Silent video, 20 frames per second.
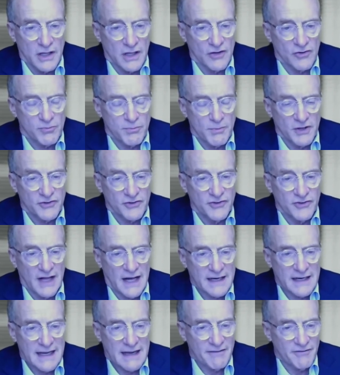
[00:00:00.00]
audience must
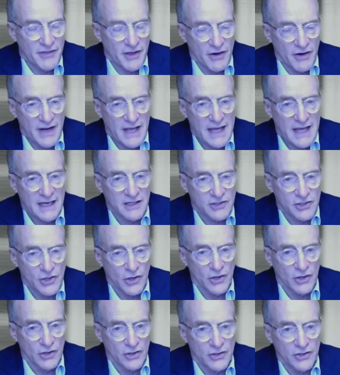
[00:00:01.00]
not have their head
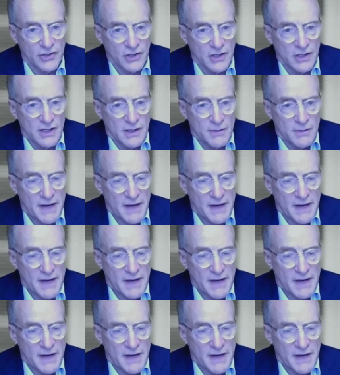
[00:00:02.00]
turned